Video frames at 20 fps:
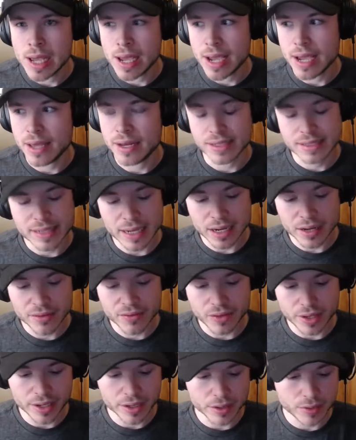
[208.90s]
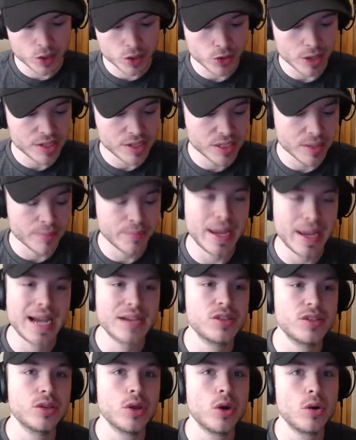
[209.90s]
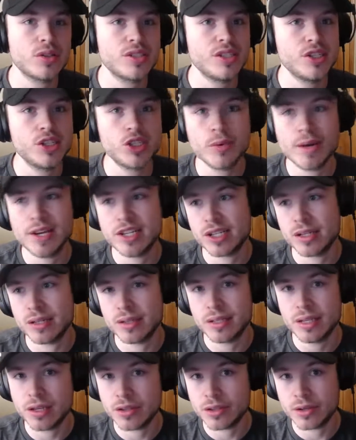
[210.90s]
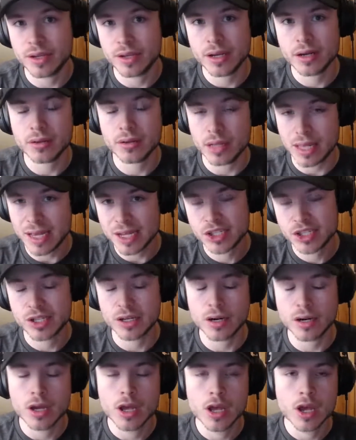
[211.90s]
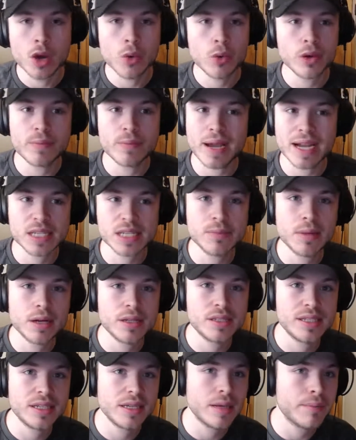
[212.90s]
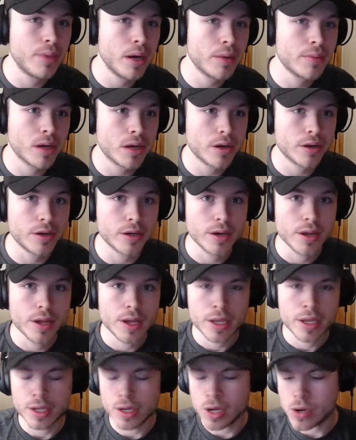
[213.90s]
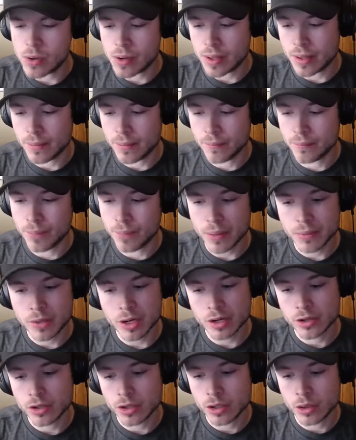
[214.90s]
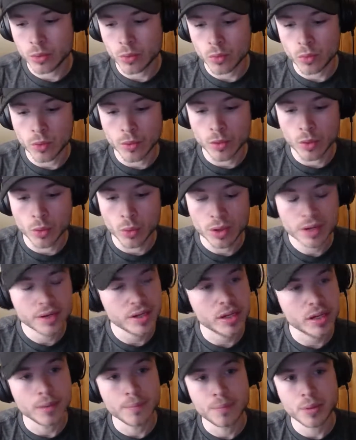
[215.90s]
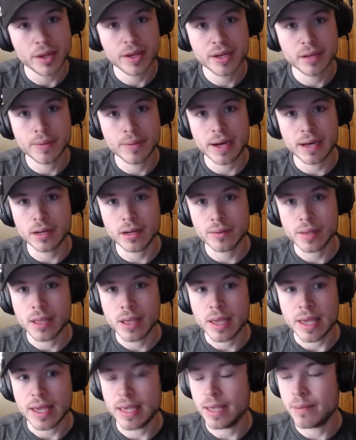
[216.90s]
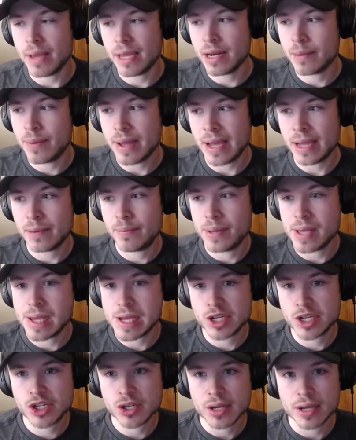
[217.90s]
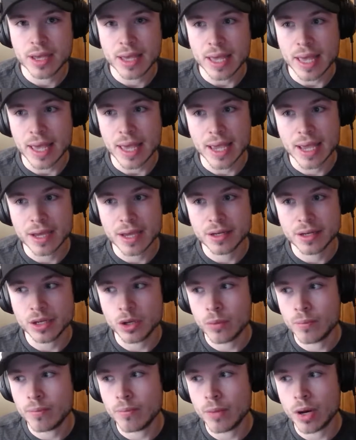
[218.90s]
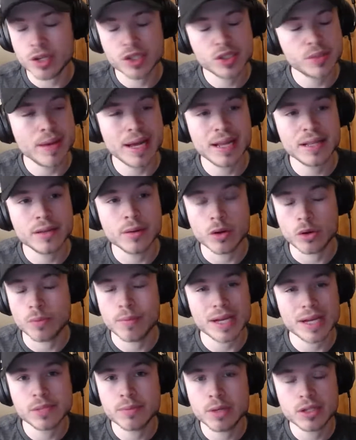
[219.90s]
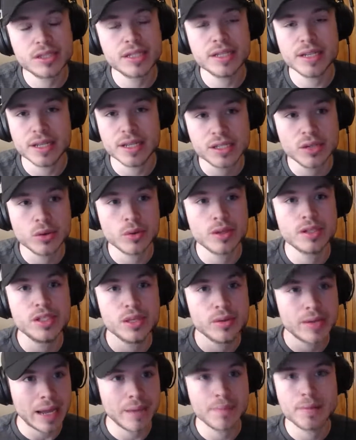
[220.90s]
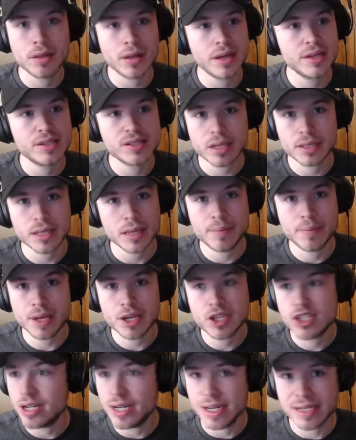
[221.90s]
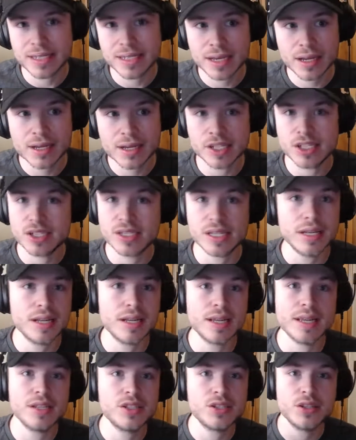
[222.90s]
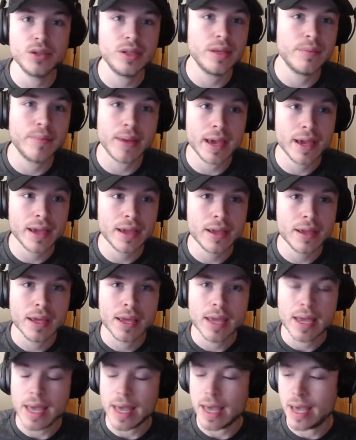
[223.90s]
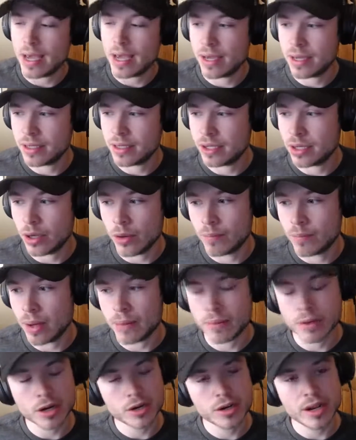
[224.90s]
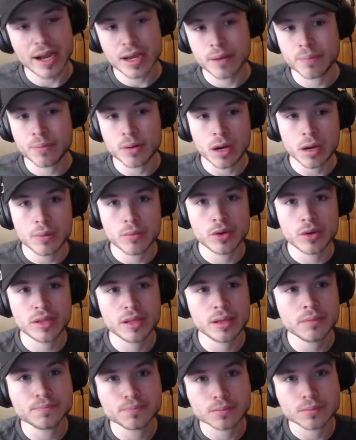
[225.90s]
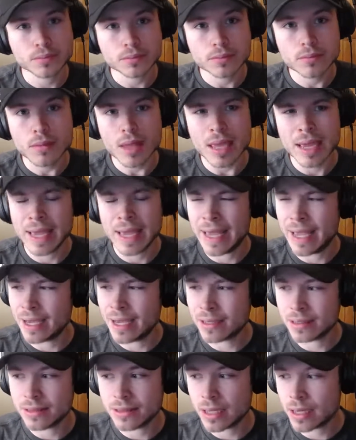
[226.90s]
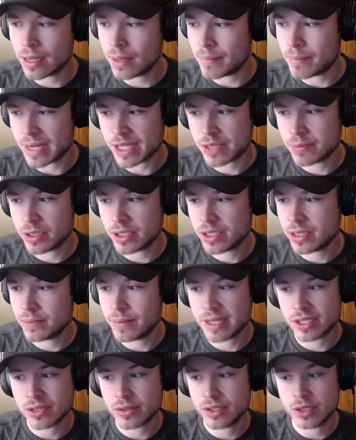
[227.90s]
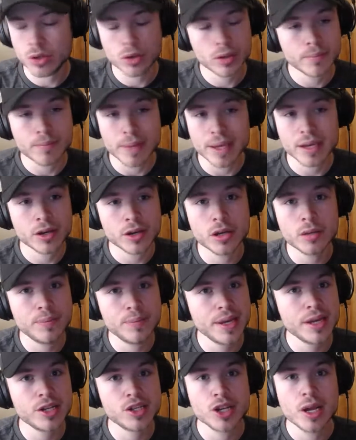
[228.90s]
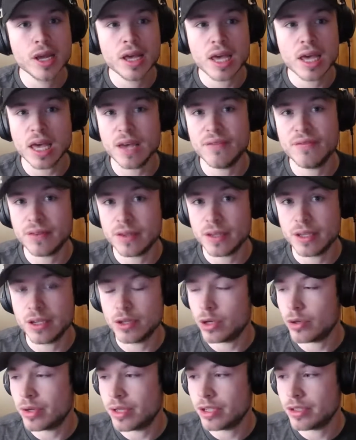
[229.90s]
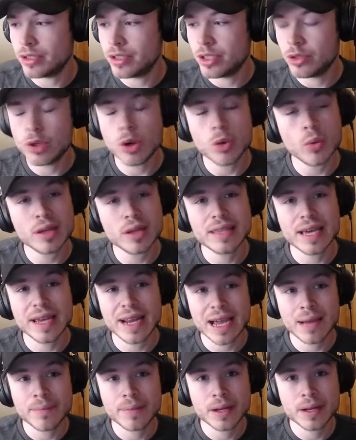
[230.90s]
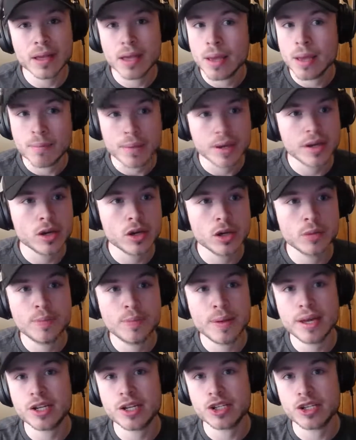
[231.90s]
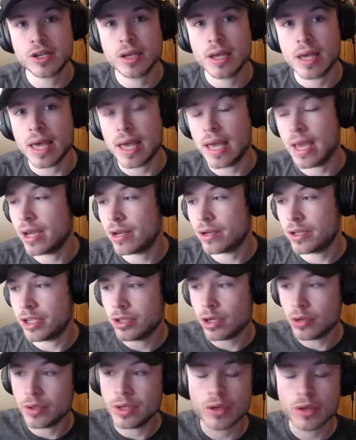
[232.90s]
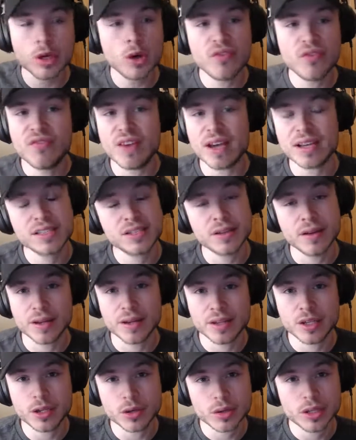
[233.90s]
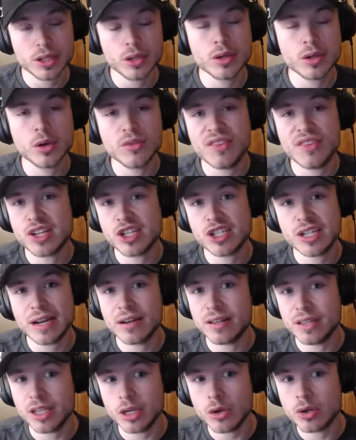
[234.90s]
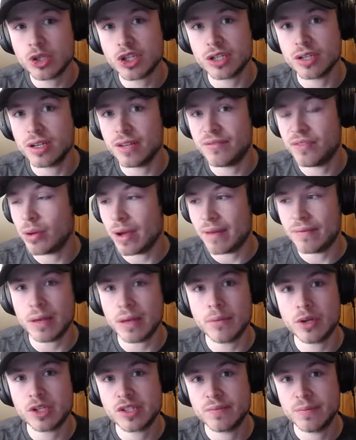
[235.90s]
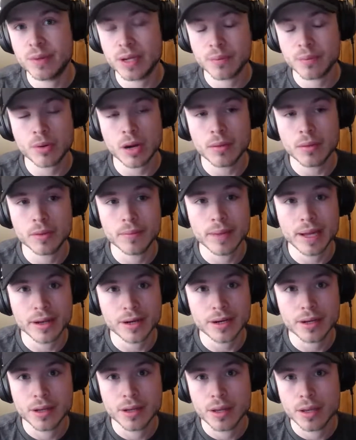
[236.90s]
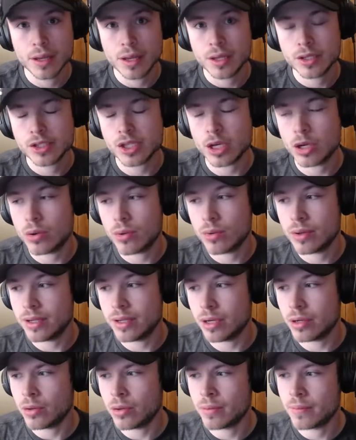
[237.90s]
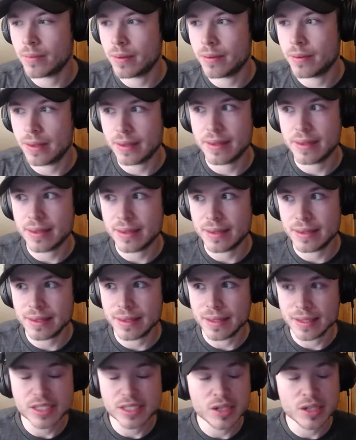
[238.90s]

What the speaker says: And it's kind of like trace it back to the whole situation last year with Max Muncy and Bumgarner. Bumgarner wanted to complain about it. He made a bad pitch. And, Max Muncy is going to capitalize on that pitch, and he did. He sent it into the bay, and, Bumgarner had a problem with it. And Max Muncy basically told him, make a good pitch. If, you don't want that happening, make a good pitch. And, you can go fetch it out of the ocean if you have that much of a big problem about it. So, it's a